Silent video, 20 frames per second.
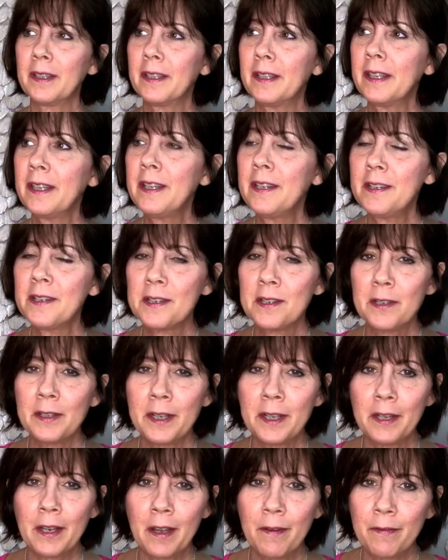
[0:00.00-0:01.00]
easily
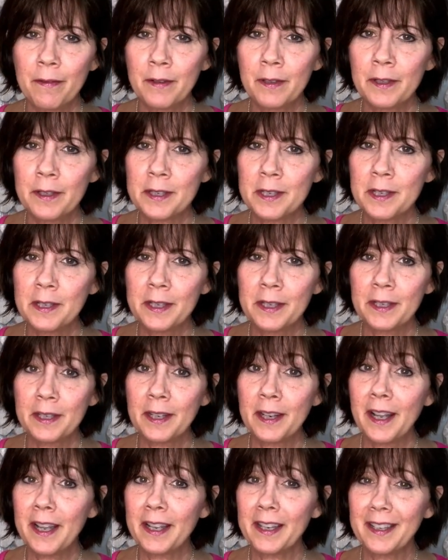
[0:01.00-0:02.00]
and effortlessly
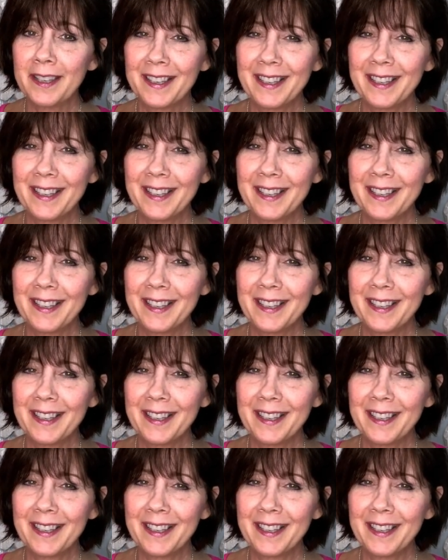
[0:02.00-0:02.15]
today.